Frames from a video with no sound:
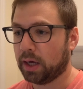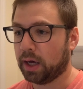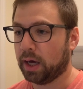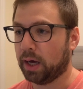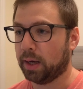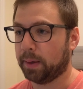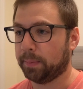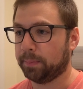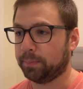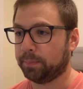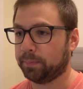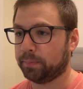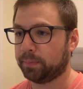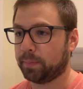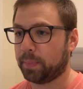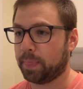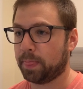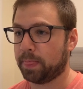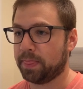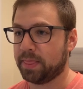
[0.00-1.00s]
Um,
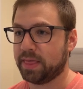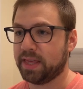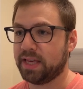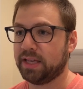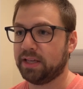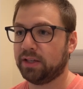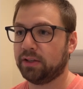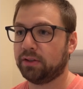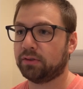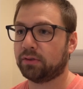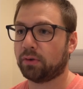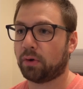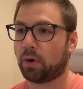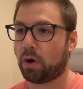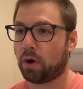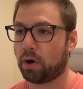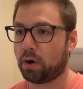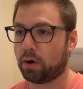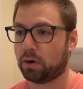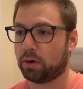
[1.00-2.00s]
these
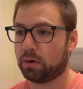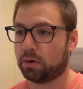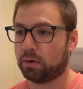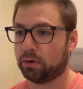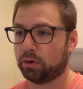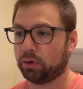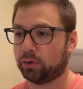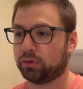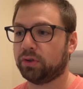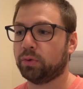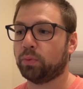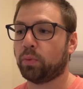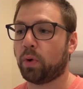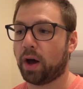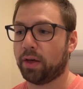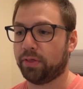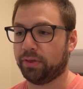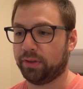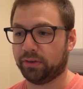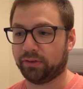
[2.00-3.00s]
are, you'll see
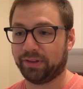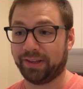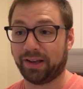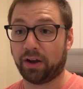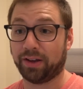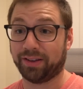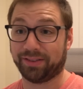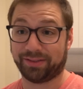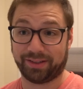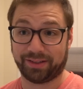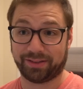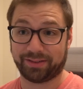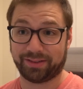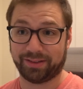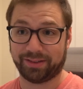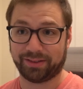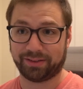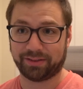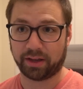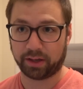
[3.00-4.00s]
why these exist
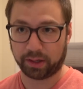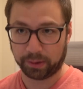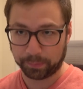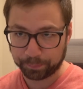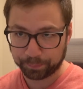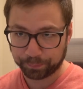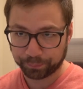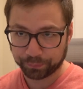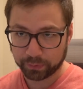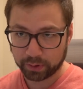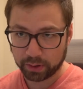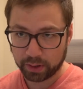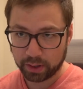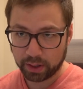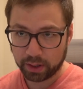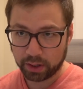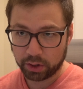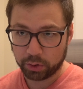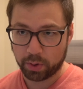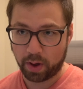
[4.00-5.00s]
in a second.
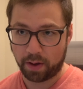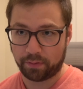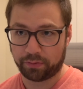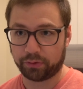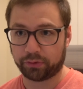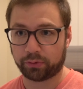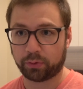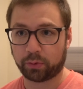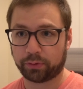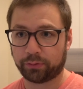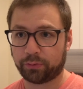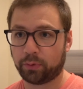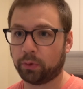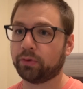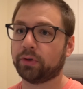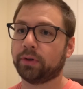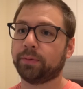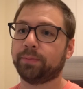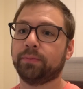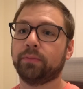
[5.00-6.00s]
You have the source
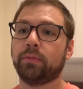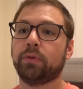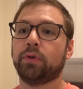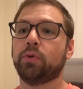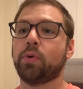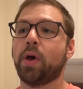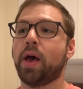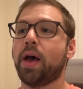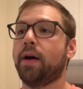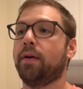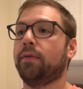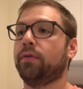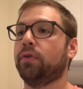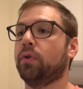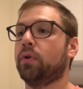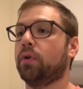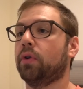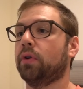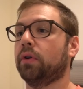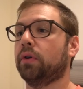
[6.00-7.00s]
folder, you have
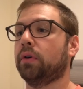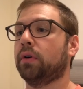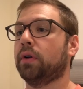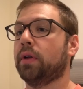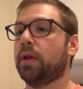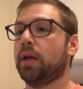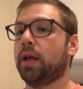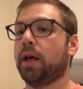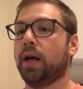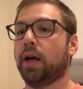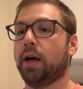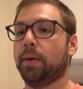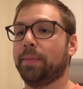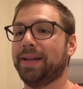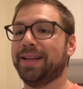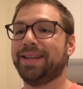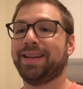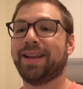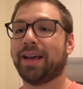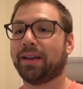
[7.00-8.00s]
your uh,
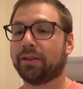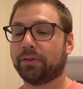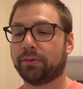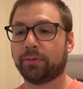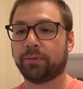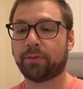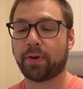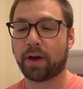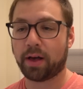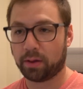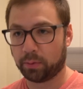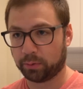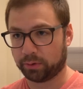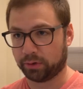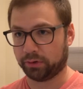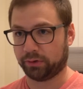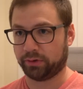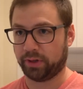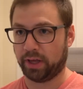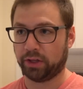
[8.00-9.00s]
index file, which
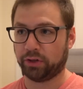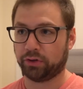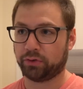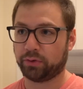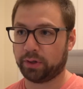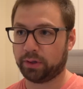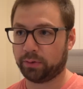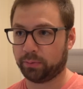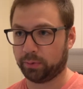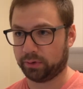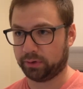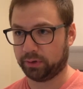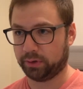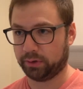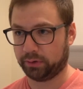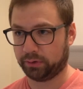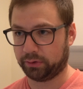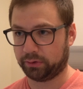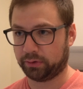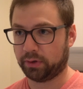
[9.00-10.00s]
is the entry, which
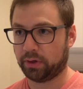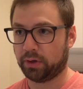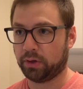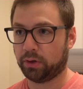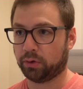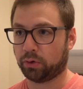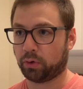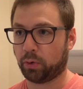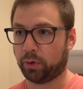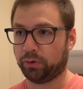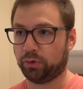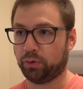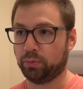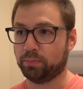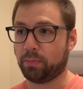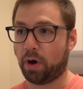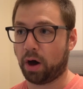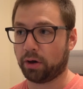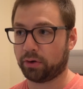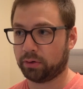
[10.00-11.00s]
is going to
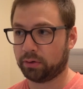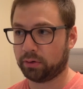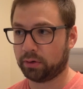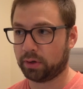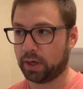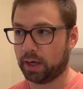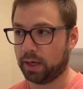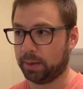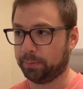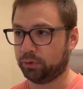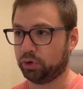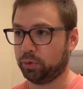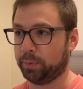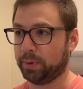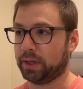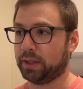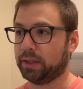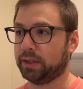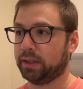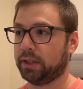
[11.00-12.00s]
modern. Um, to
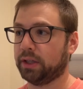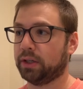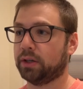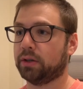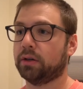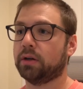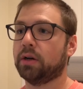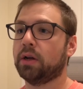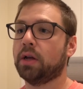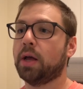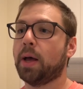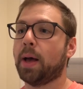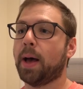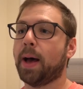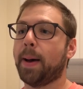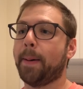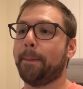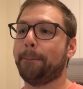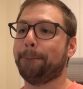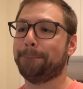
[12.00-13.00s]
be clear,
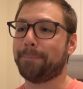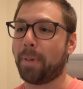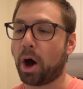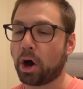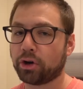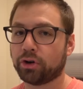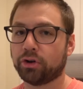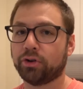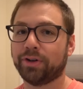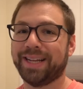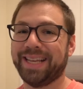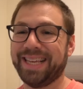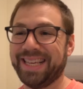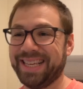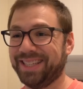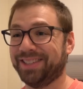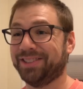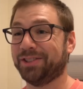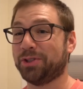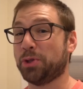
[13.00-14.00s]
uh, modern
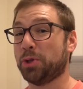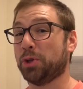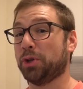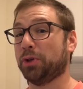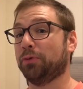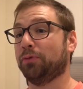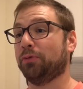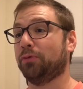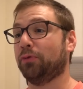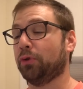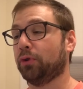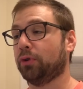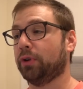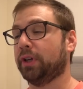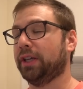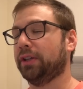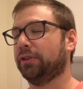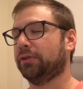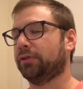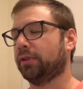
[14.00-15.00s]
is the
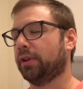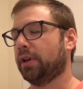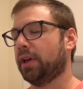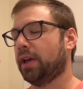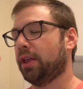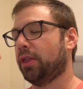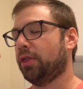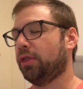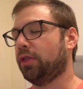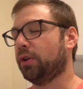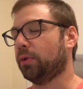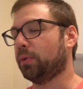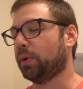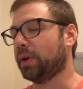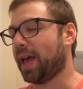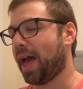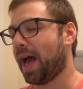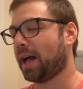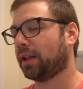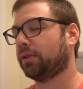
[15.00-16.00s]
is the
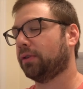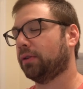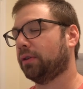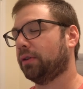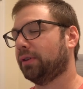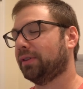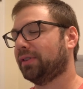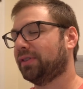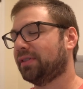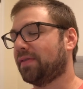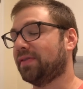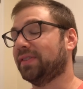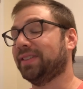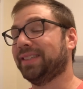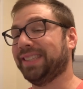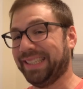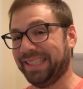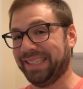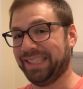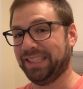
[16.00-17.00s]
React
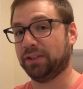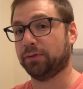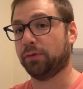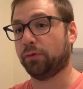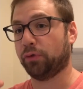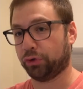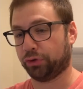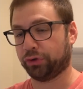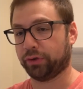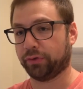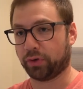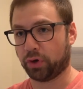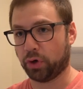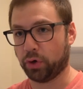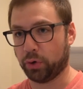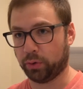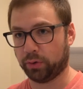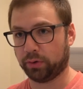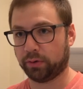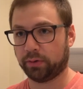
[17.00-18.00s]
17 version of
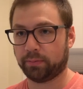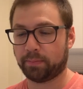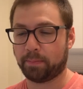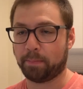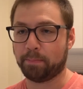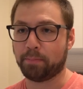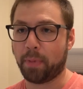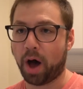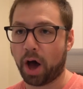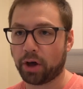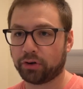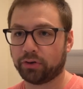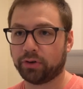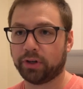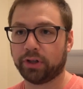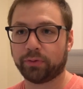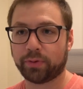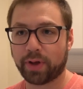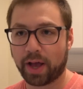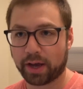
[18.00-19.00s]
code. Modern
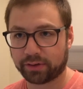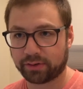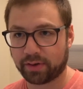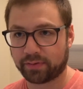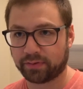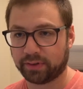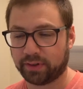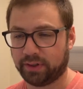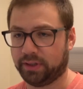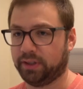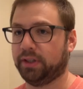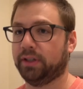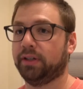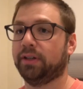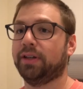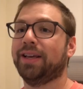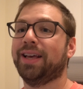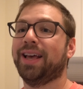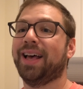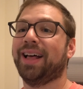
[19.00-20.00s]
is React
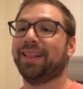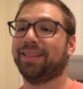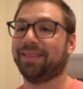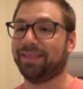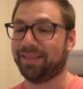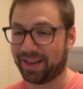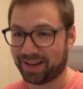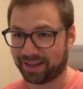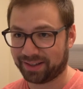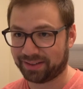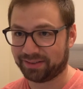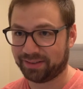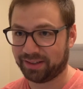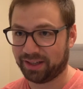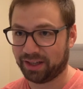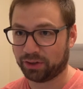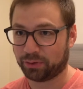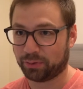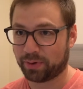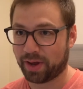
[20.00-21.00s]
17,
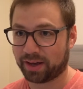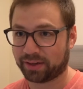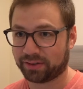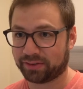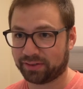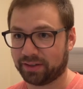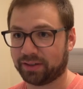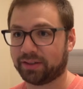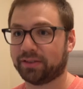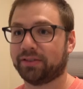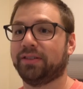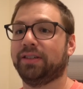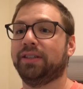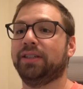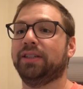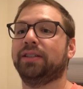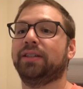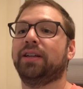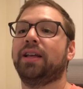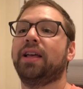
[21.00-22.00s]
legacy is React
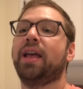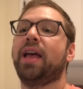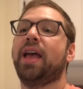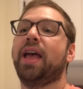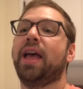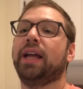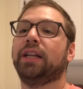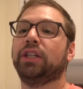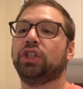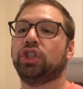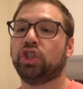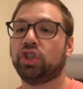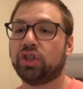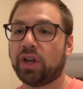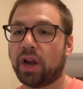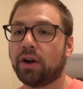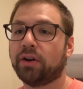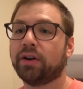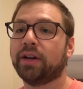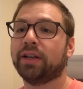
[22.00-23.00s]
16, and
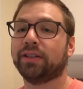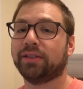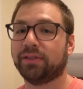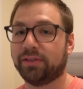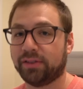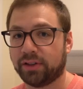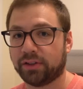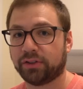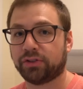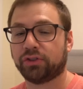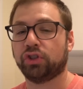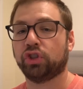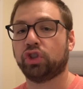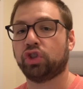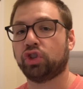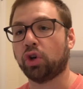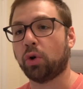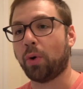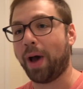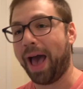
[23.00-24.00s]
shared exists to
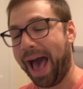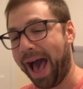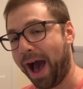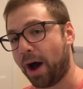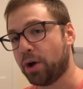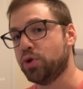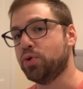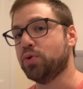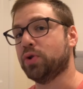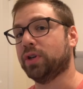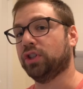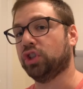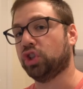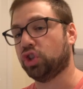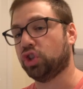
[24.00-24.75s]
show how you can